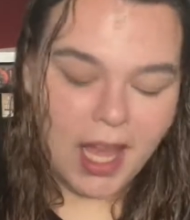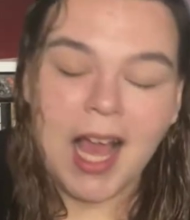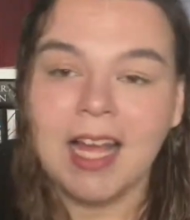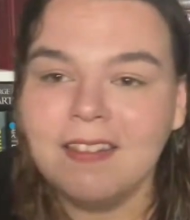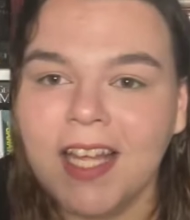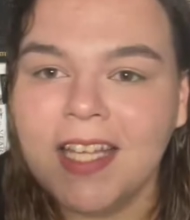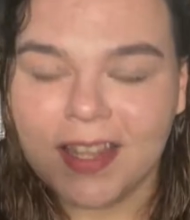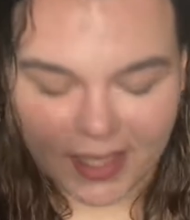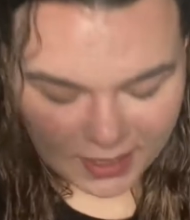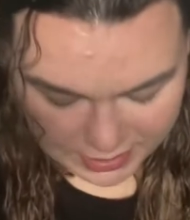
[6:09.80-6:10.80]
I like
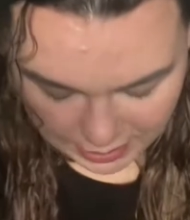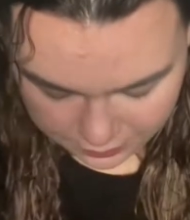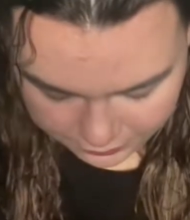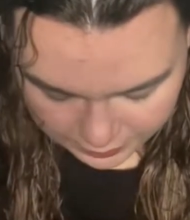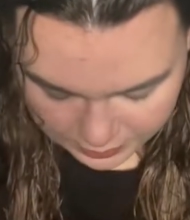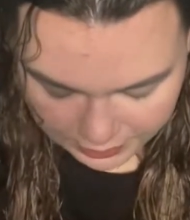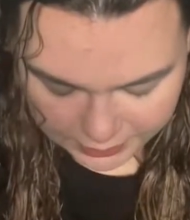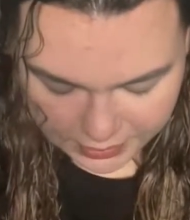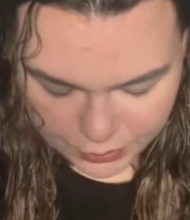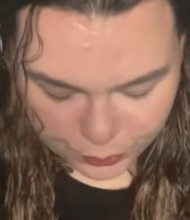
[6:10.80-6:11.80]
this. I feel like
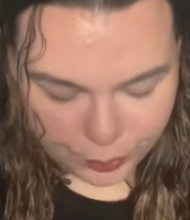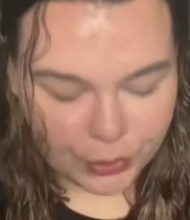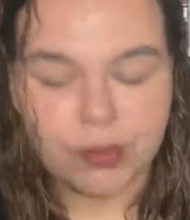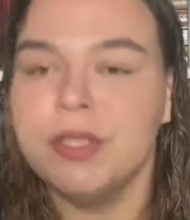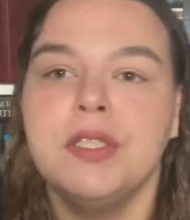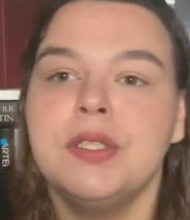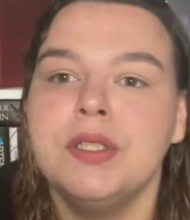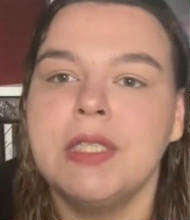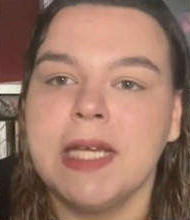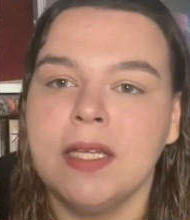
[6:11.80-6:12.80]
this would be really
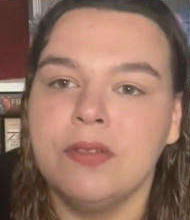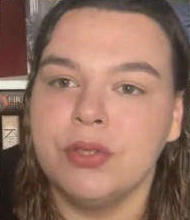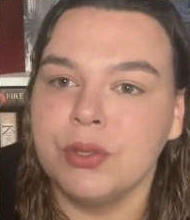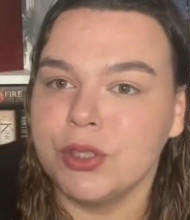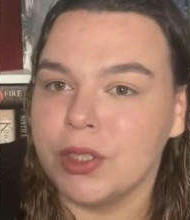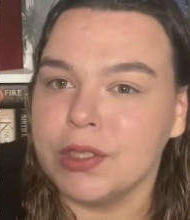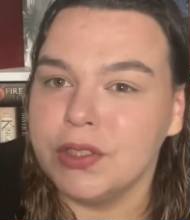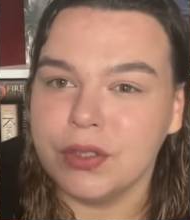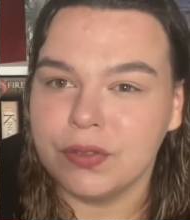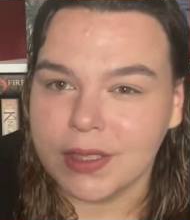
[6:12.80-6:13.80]
good if you're struggling
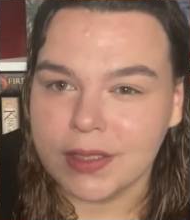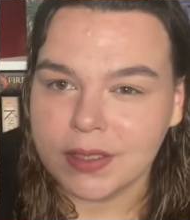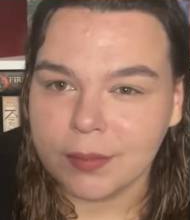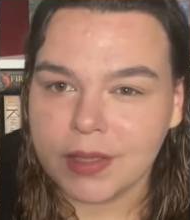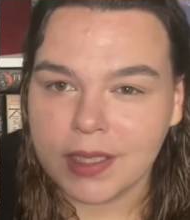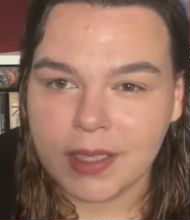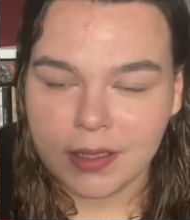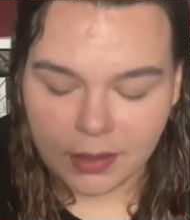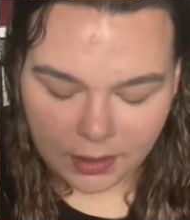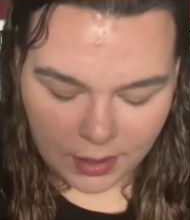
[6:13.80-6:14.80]
to read something.